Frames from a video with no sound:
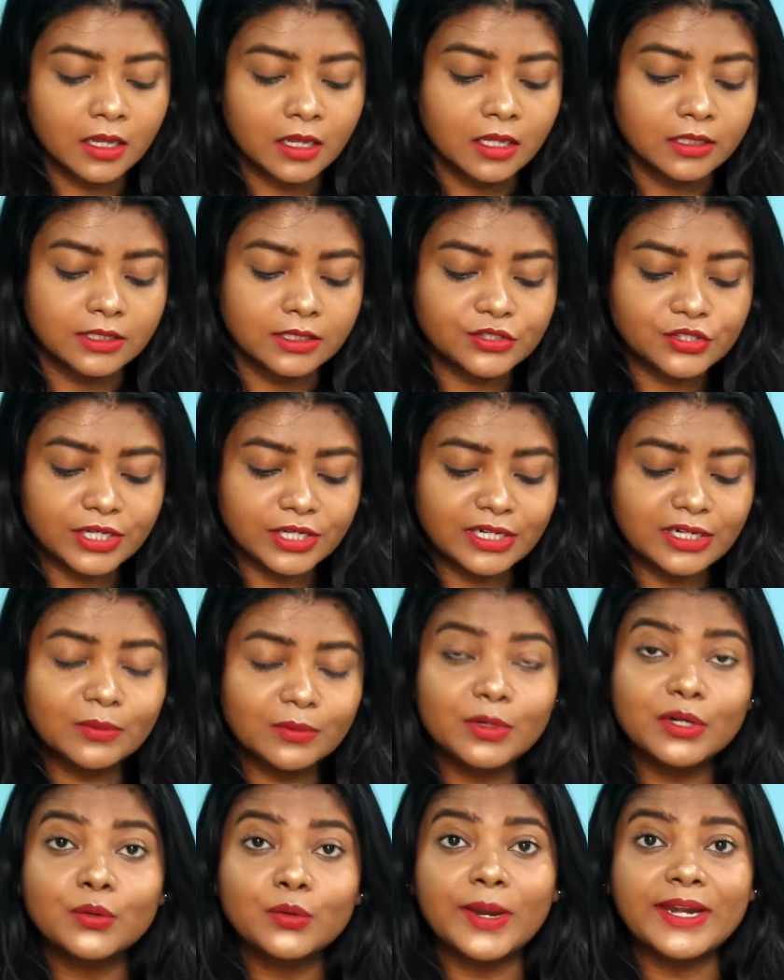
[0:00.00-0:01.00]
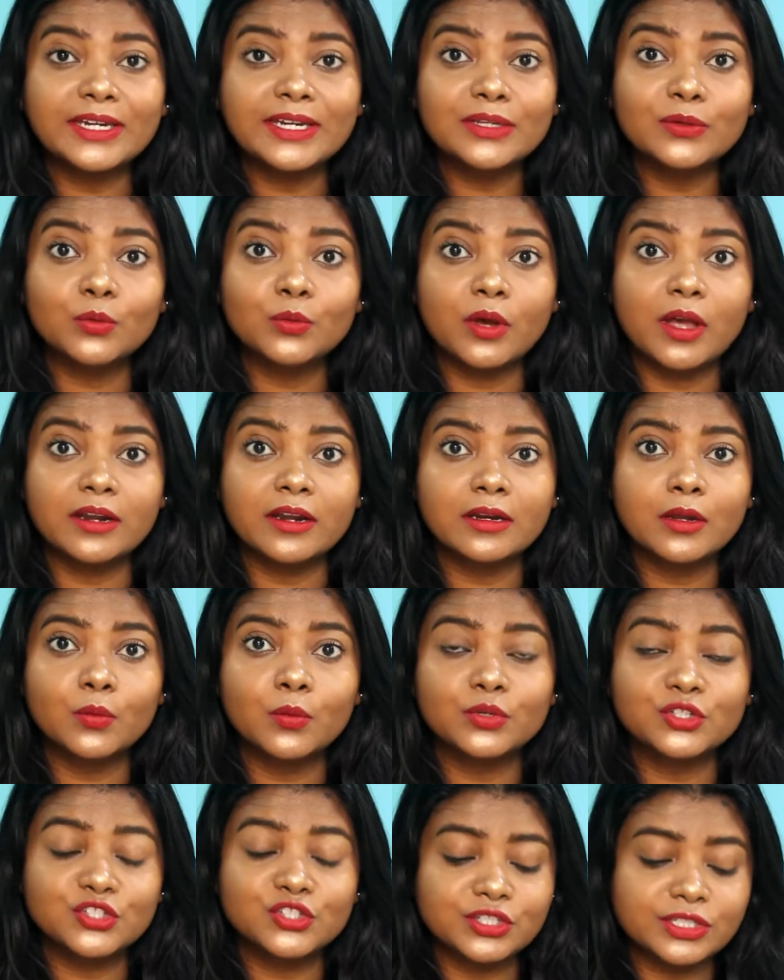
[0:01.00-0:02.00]
The shade number
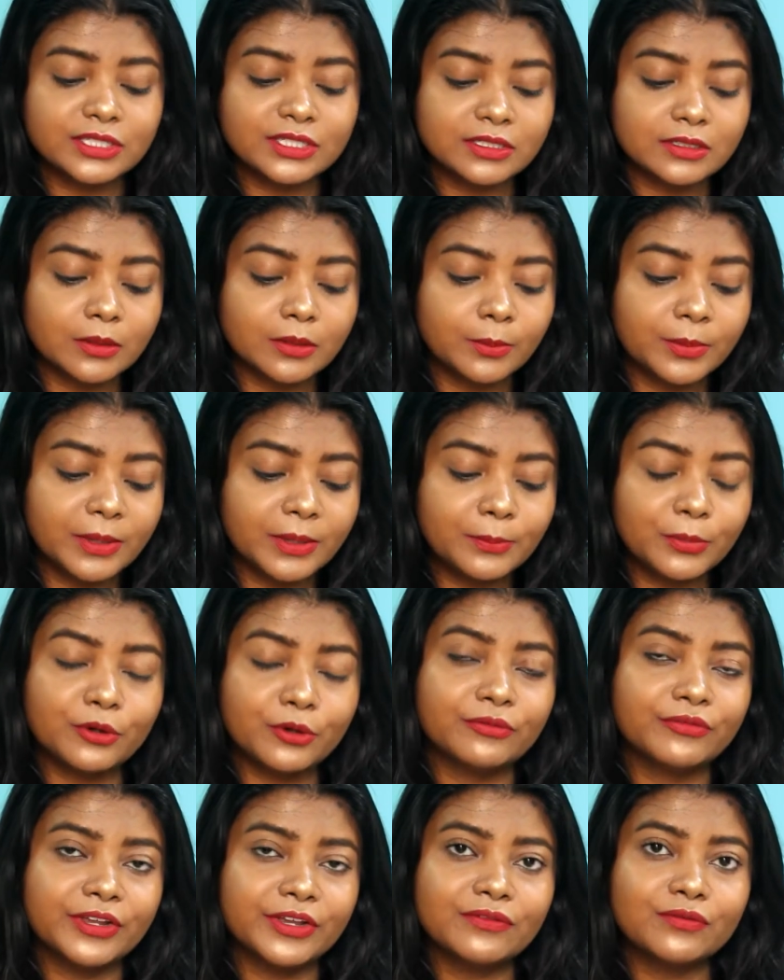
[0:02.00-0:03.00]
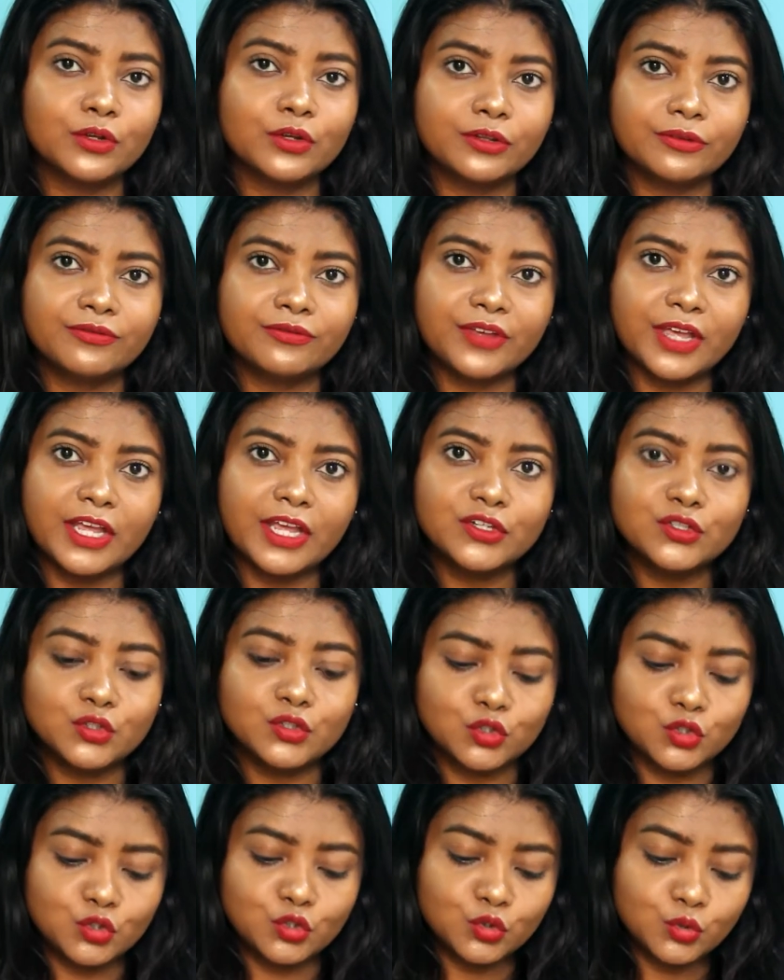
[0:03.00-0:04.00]
21, which is be perfect for the fair
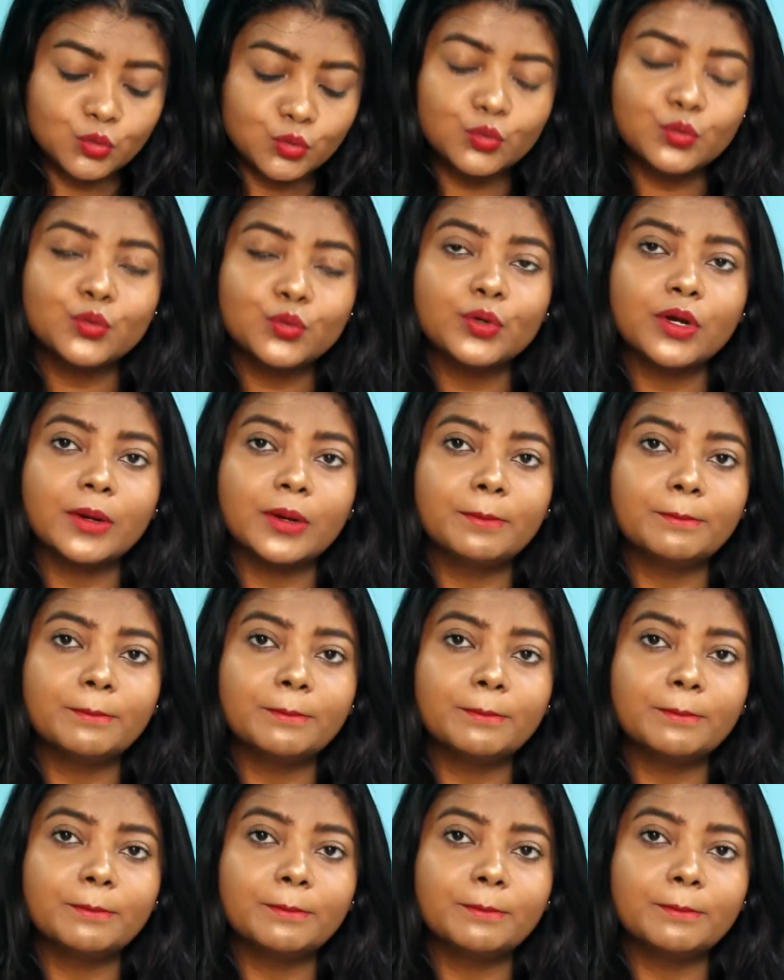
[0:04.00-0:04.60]
to a